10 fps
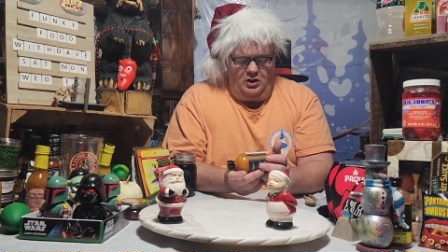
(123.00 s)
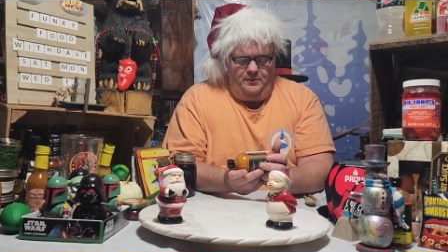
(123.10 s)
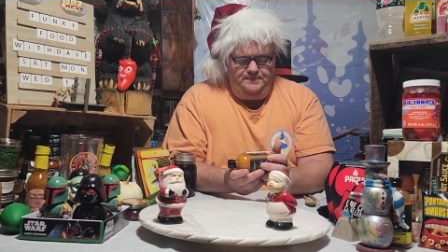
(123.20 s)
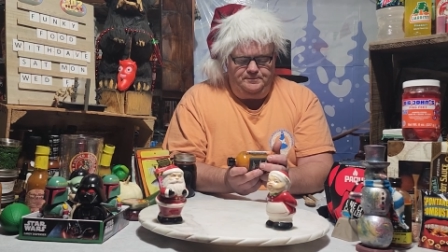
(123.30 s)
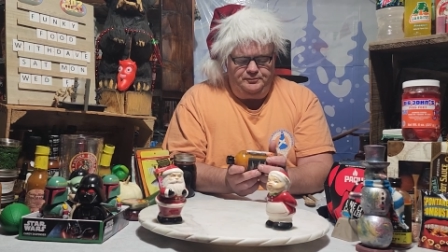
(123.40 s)

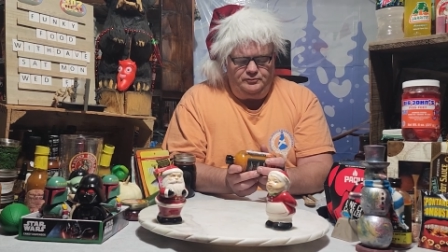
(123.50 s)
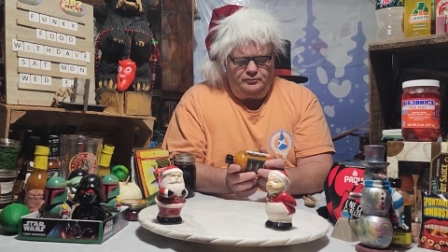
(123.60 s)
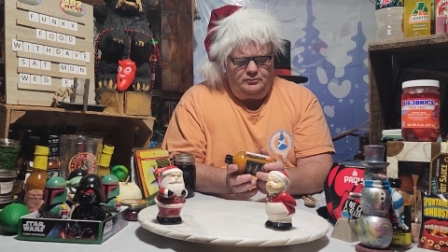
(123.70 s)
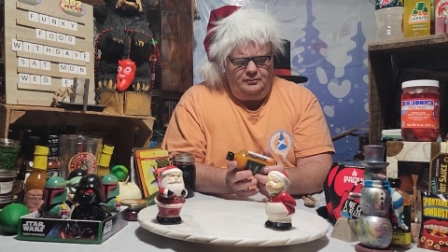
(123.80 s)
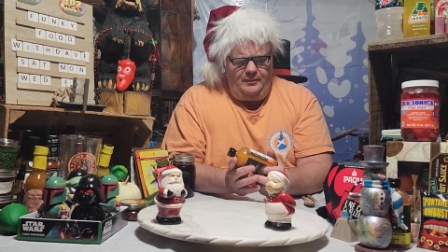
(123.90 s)
salt.
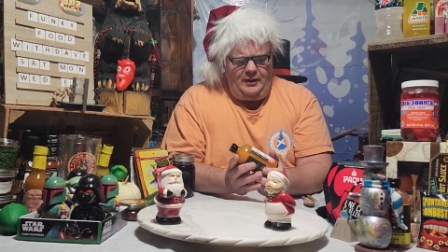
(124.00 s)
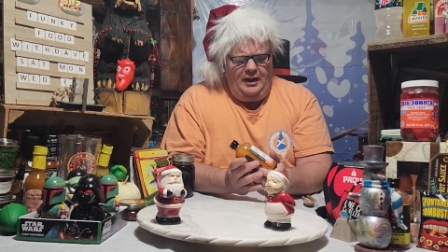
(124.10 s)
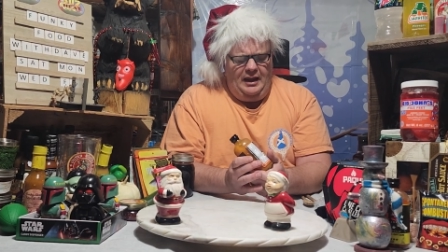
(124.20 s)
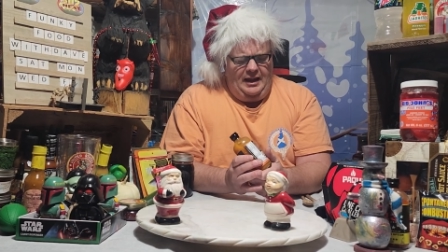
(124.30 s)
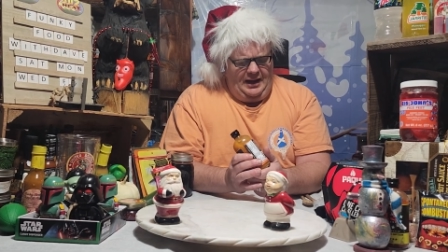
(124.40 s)

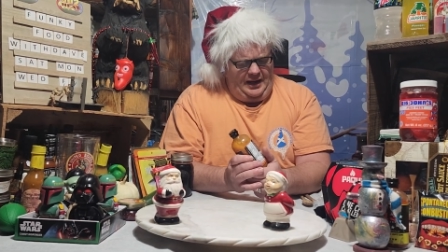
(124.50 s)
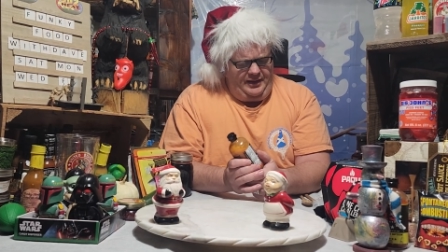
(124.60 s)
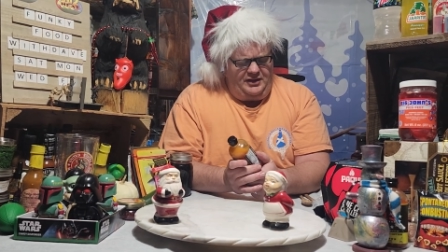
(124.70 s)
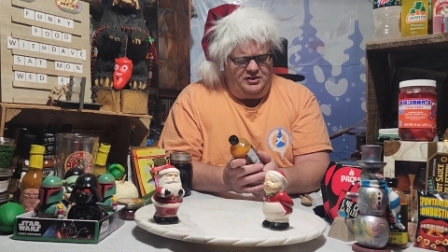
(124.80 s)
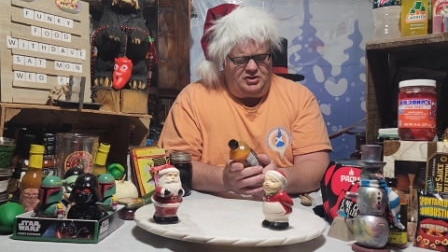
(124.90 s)
I
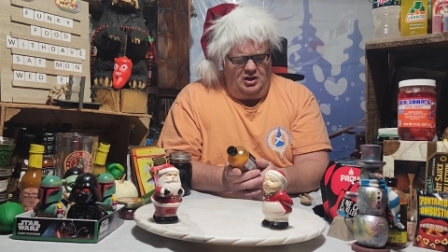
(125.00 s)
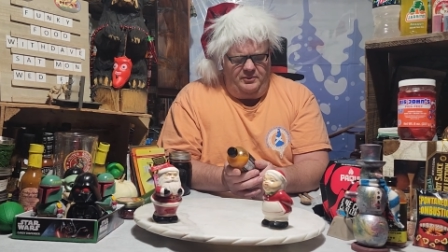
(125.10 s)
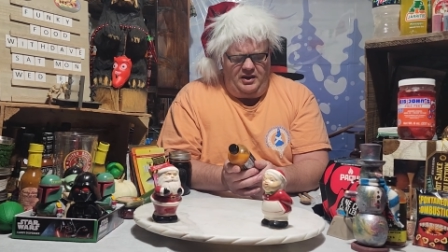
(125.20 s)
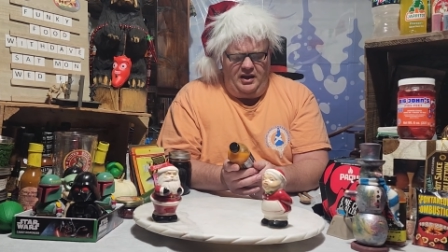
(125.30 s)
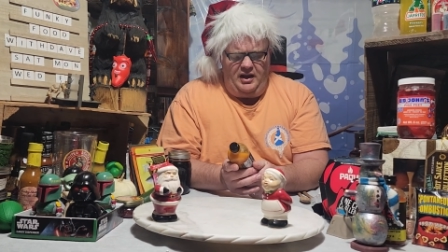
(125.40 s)
think this is going to
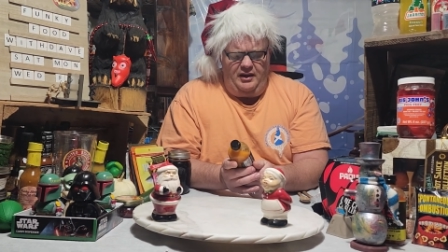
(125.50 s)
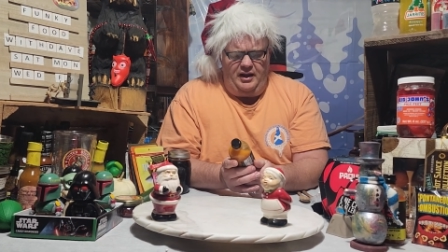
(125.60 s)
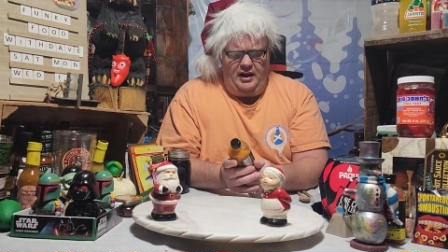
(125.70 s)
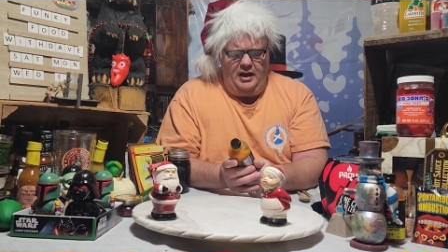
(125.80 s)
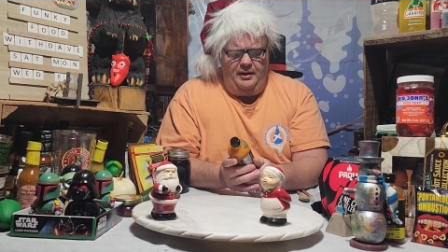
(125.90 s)
be
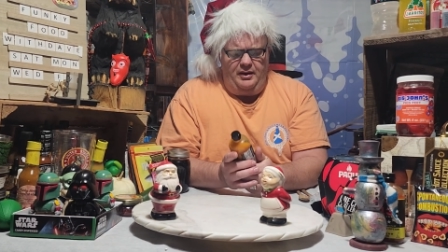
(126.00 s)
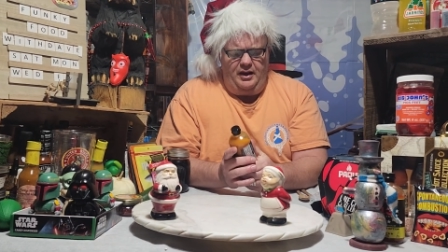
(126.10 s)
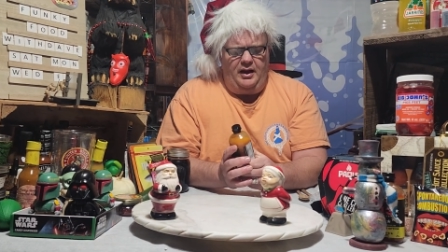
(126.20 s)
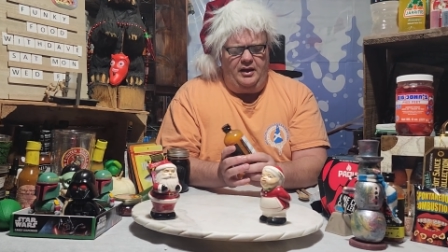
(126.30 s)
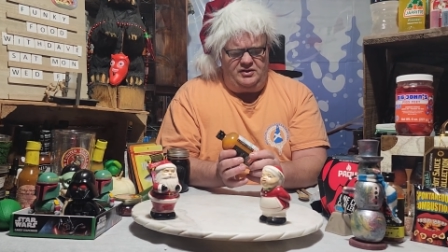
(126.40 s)
a, uh,
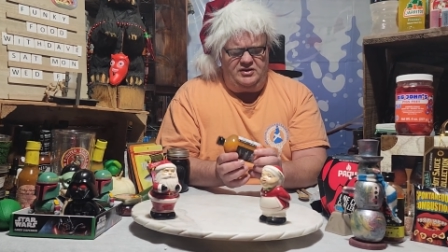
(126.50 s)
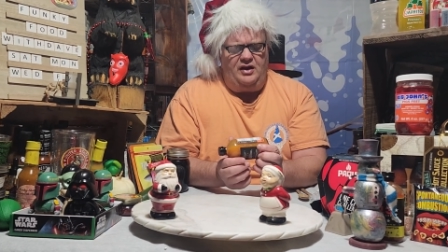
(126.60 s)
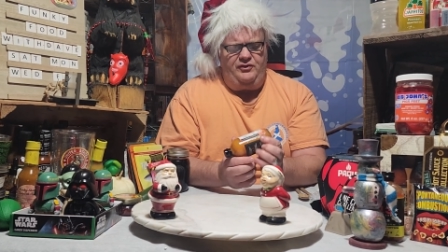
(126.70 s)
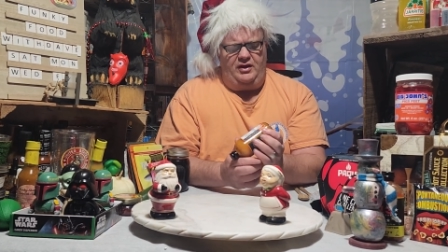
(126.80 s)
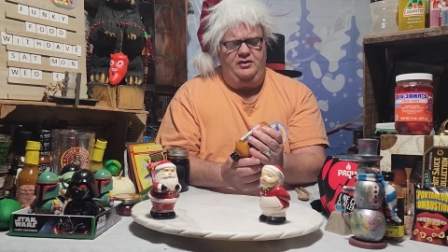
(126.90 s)
it
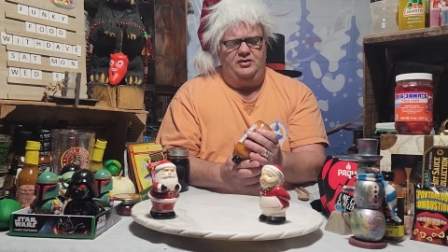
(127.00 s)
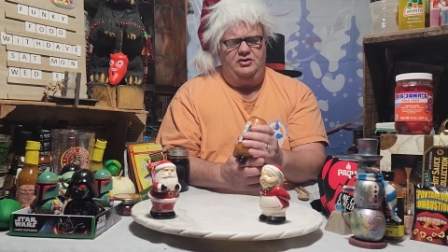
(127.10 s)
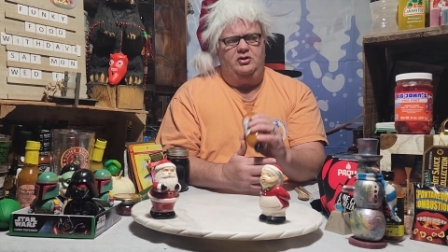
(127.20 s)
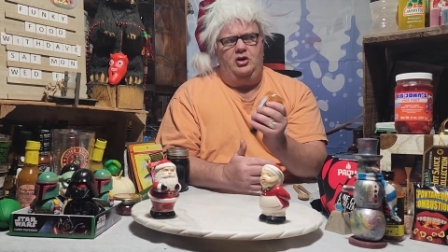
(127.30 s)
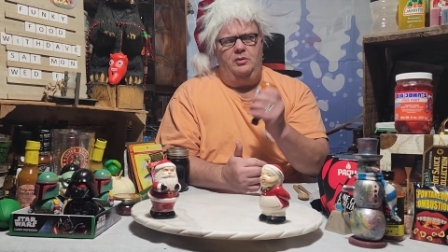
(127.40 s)
sounds like this
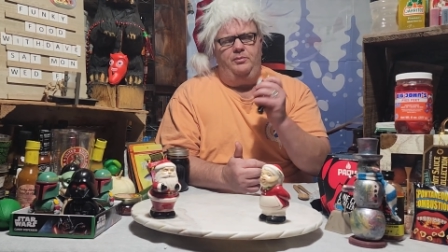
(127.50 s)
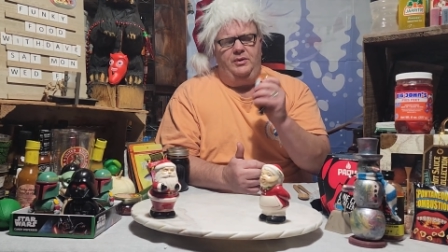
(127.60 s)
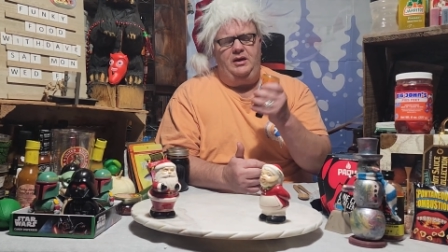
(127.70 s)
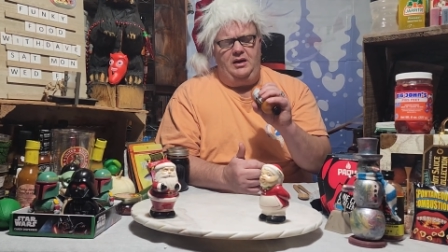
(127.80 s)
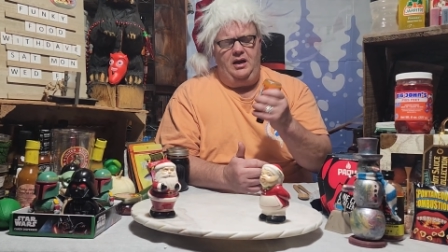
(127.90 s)
is going to
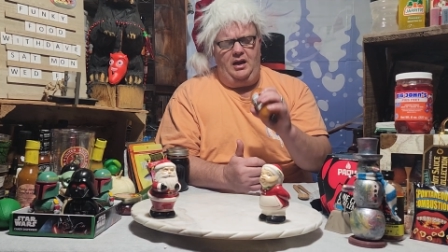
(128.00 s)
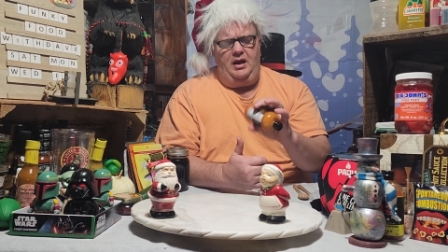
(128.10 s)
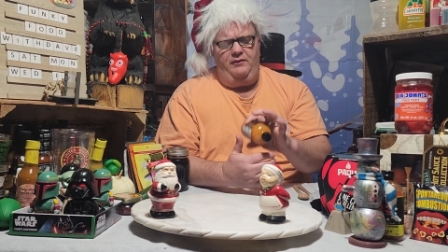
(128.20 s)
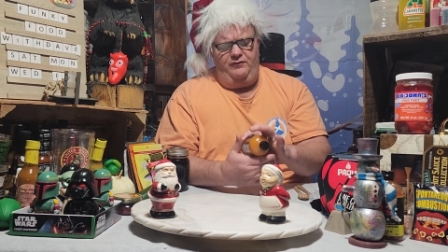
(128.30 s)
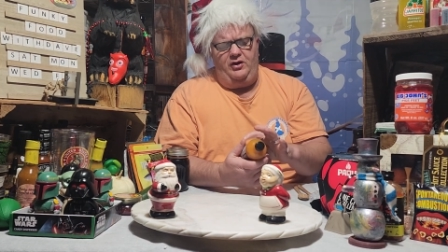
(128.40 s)
be
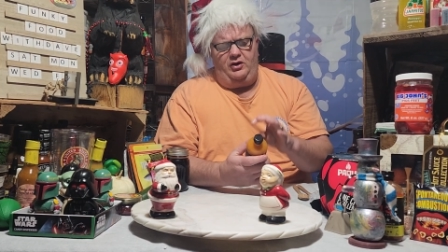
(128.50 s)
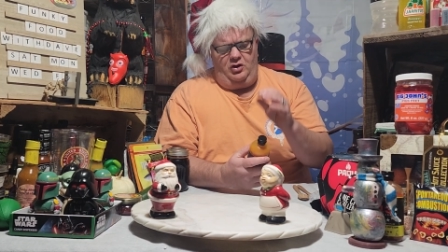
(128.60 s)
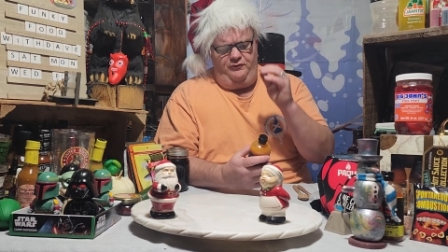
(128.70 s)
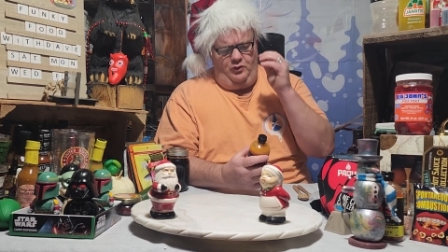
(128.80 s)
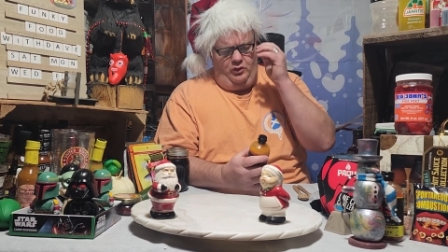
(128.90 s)
a
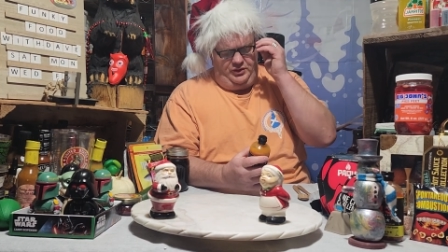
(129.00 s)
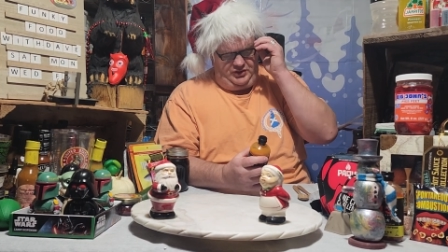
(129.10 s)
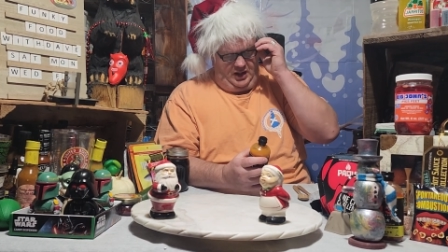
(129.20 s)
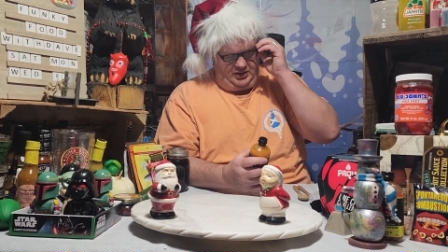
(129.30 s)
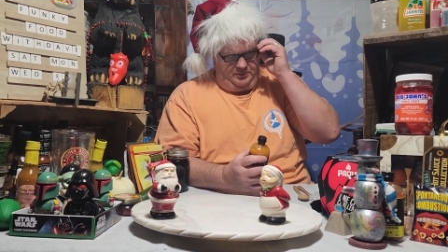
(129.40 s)
vinegar forward
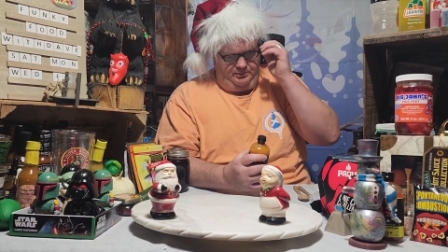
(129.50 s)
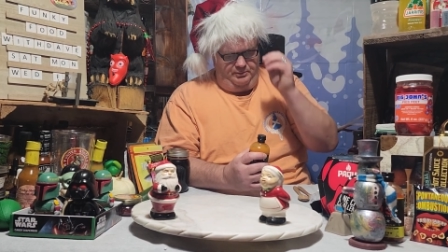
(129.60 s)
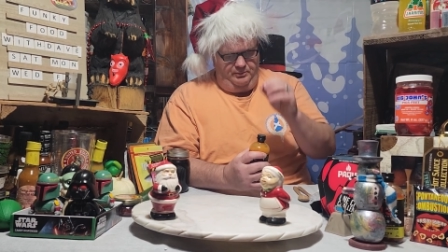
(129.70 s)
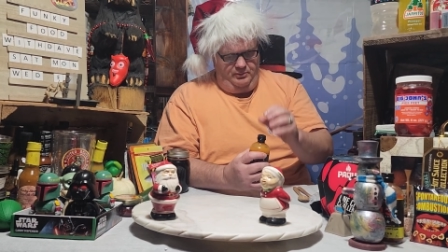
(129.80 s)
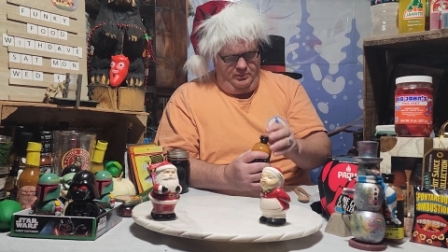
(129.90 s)
sauce,
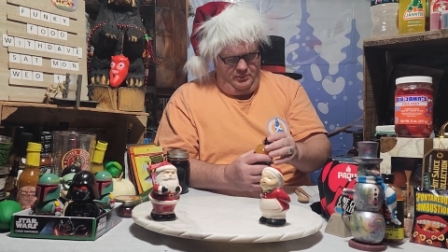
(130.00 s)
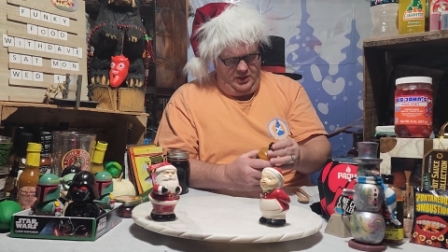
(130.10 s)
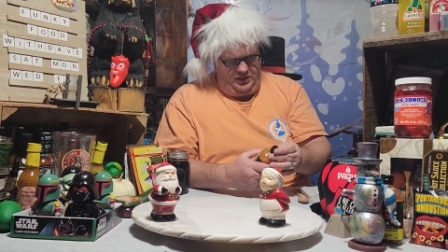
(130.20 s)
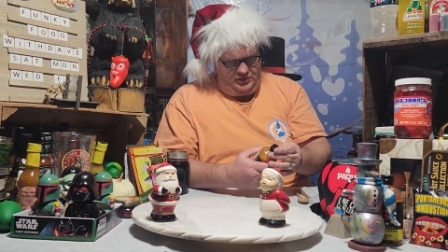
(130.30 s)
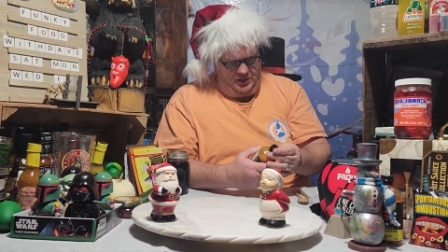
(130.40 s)

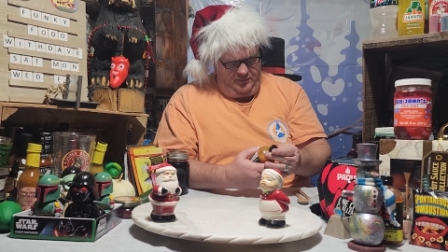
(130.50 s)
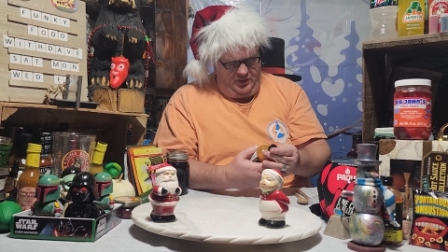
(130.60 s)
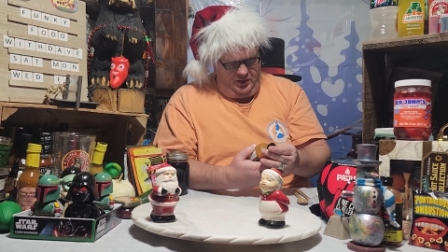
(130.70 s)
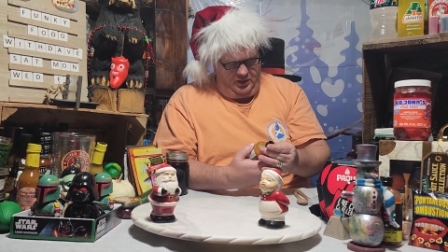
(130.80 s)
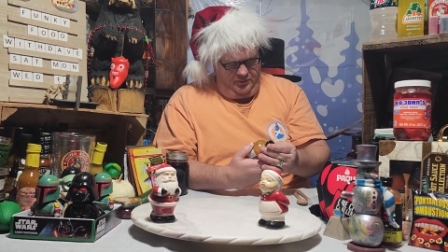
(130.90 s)
easily
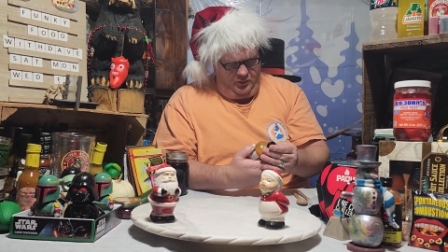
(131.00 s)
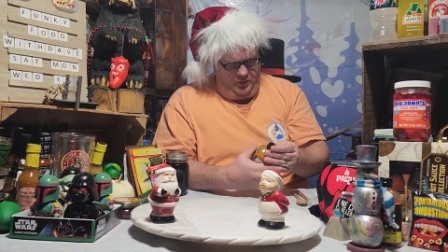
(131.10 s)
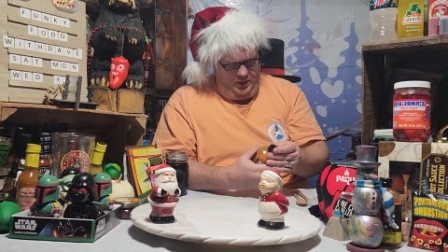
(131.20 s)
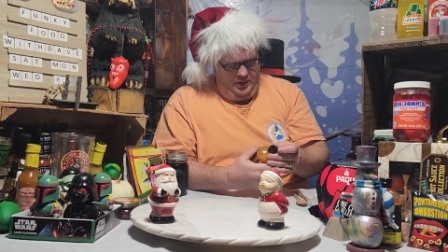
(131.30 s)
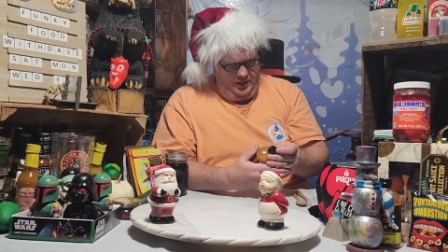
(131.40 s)
vinegar
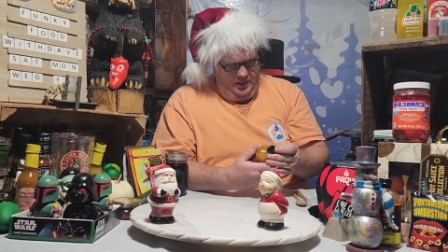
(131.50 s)
forward.